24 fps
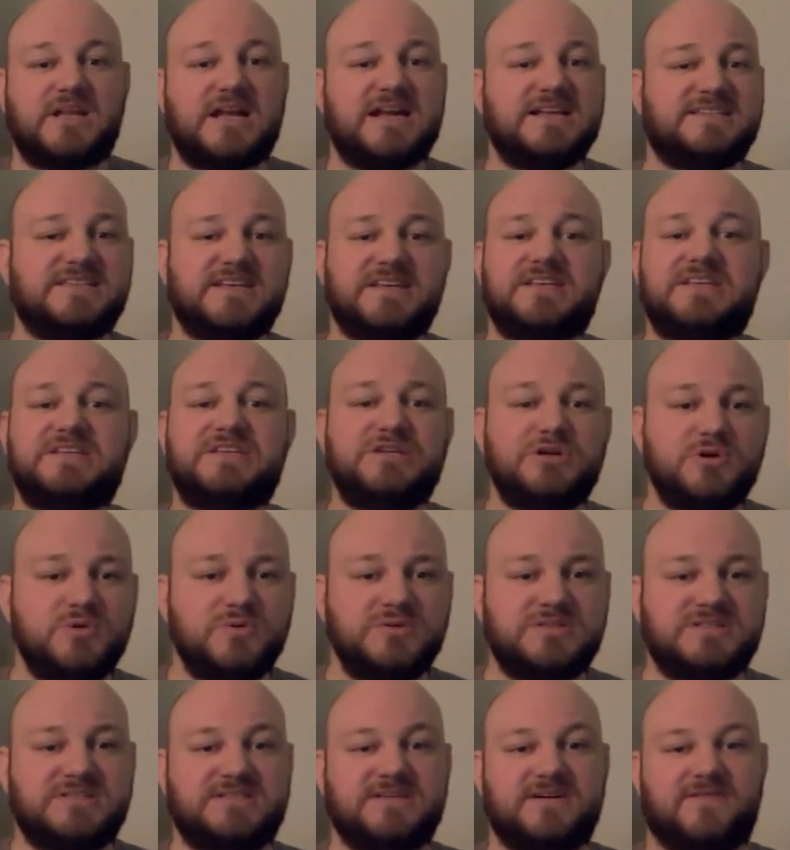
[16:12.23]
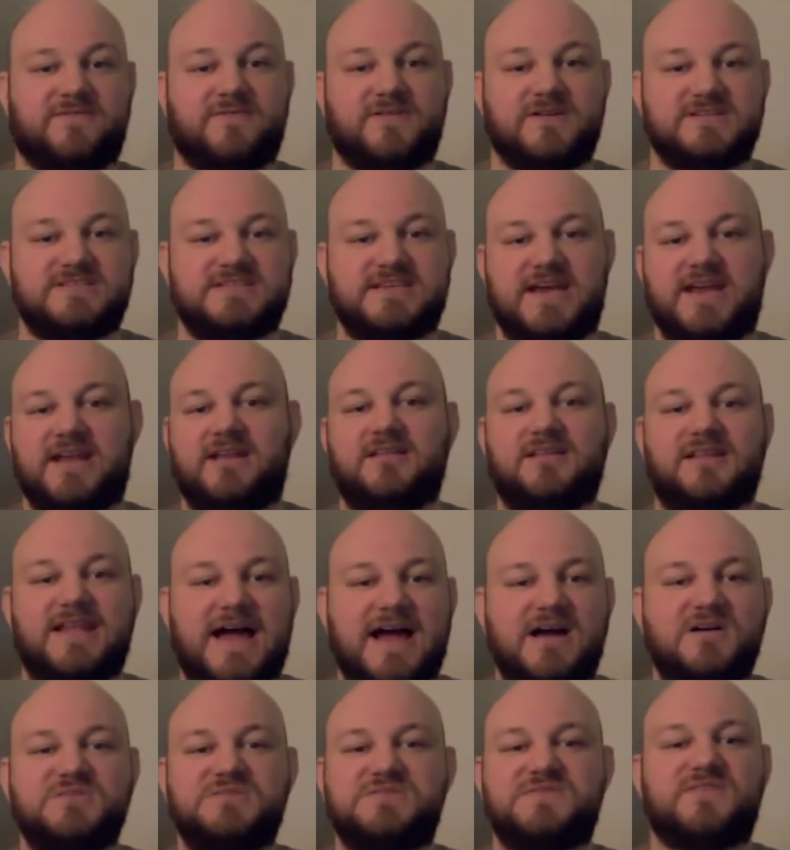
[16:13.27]
It's a huge difference and
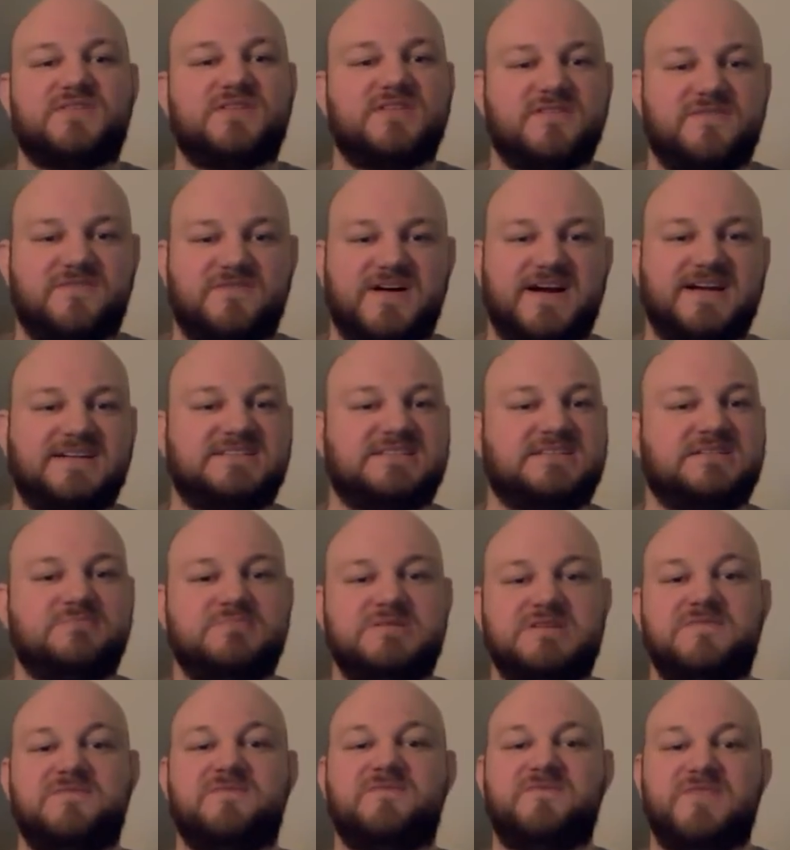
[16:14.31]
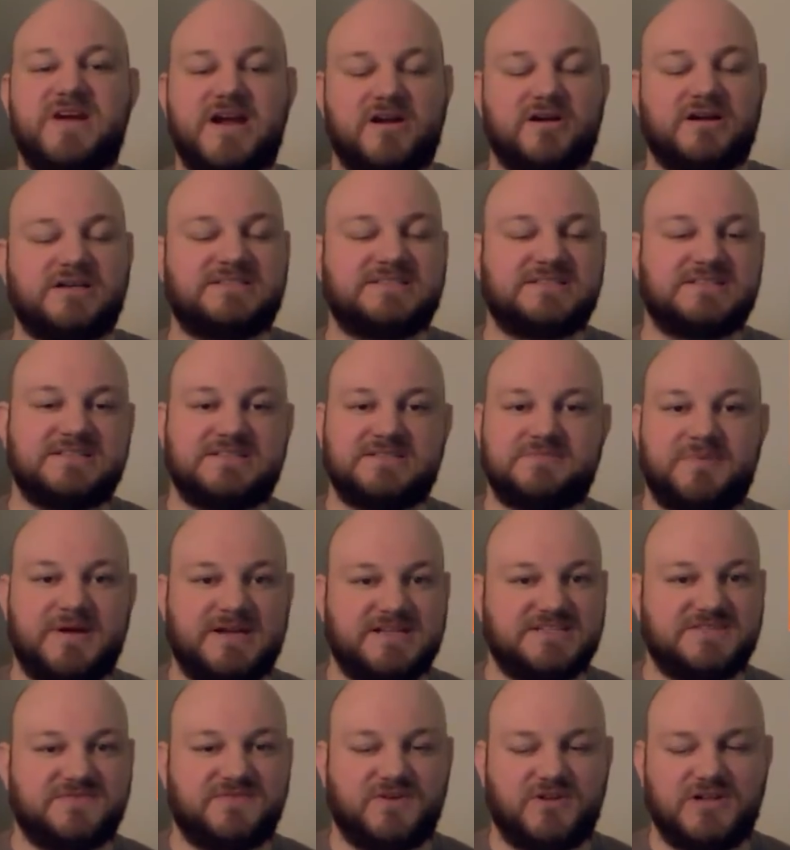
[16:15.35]
allows for the fights to be very
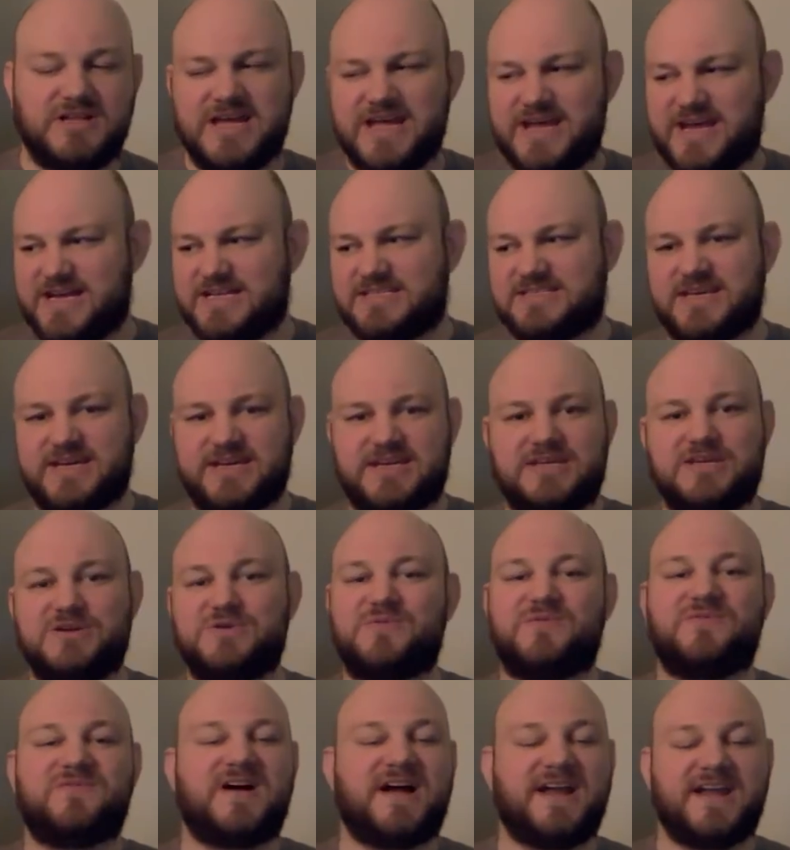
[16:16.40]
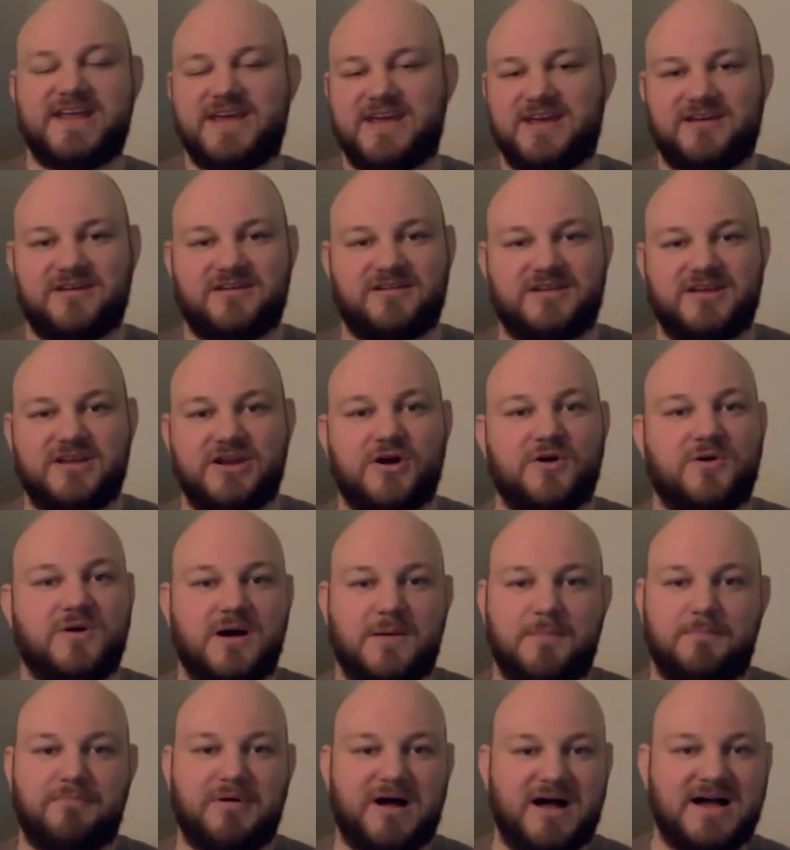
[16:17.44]
suspenseful. It's like you fighting,
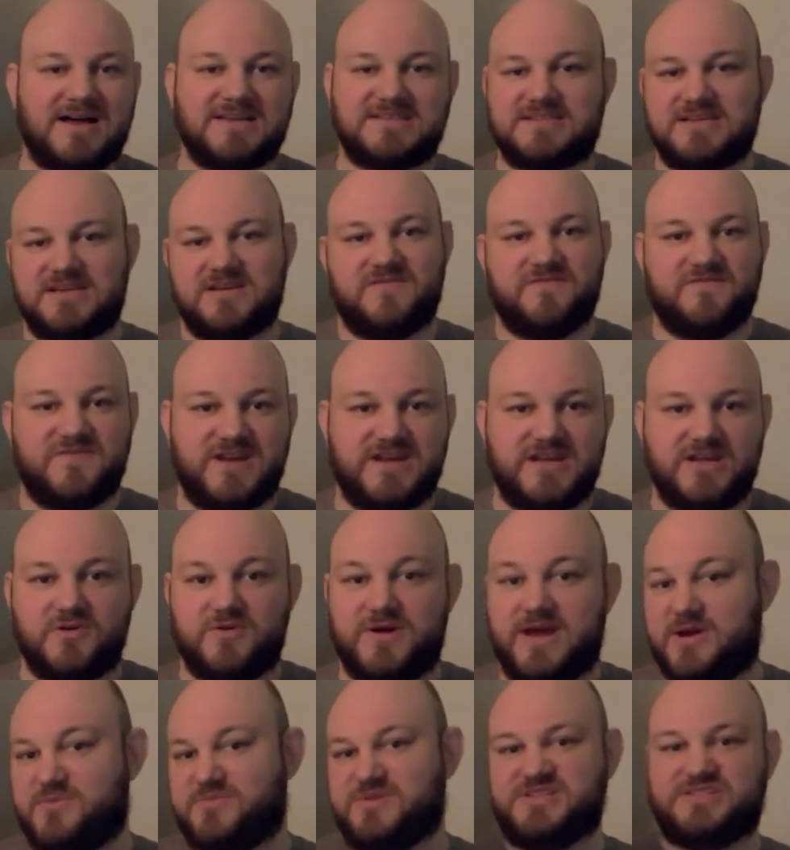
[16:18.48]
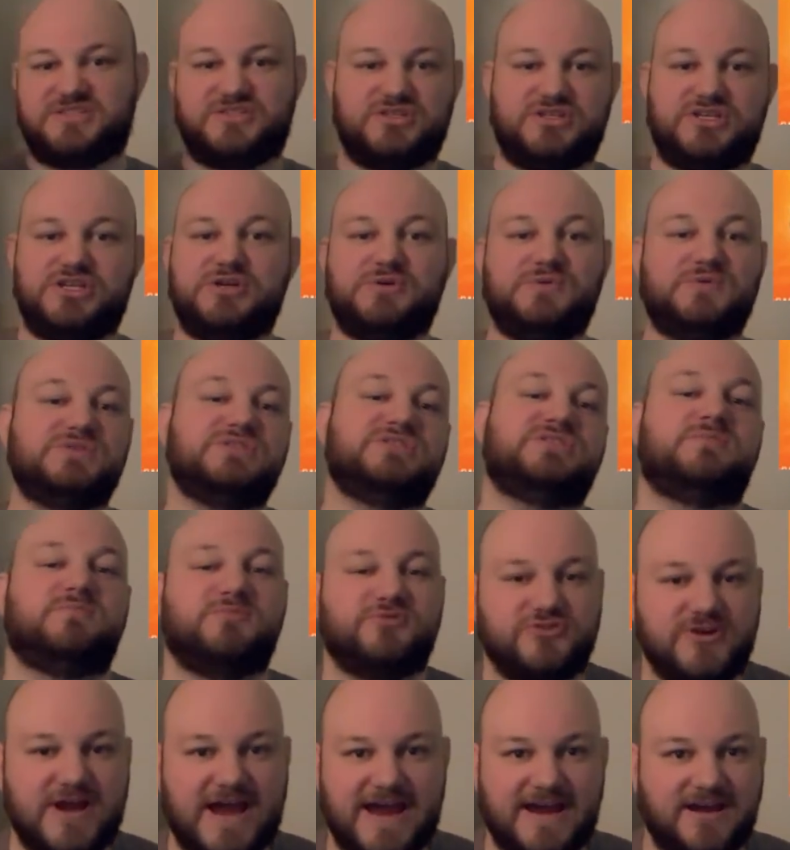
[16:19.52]
a boss in a video game that's huge, some
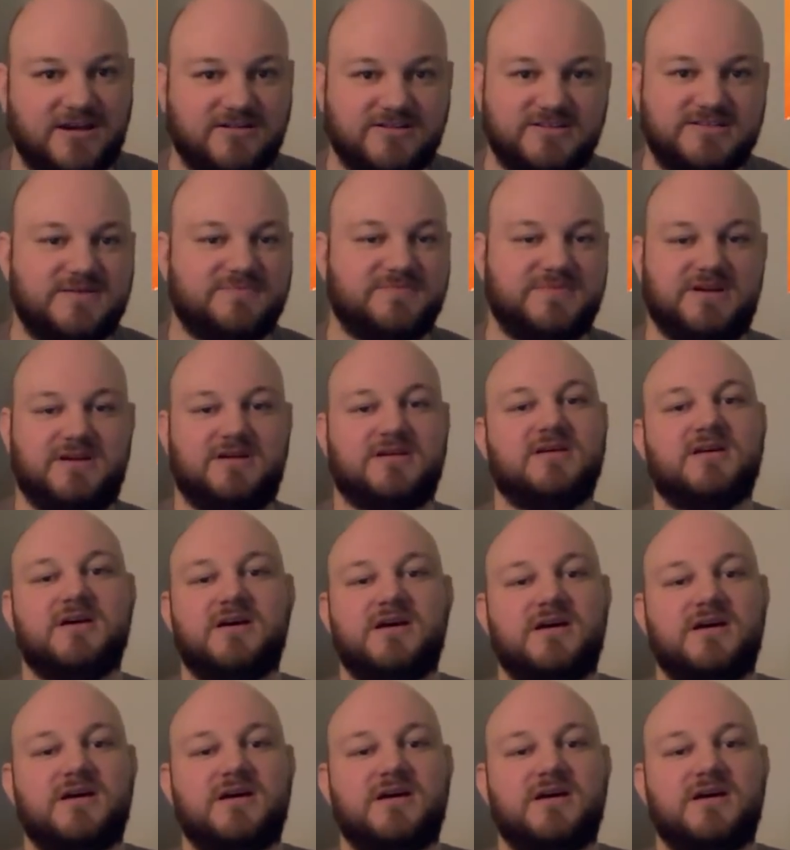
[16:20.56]
dragon or something.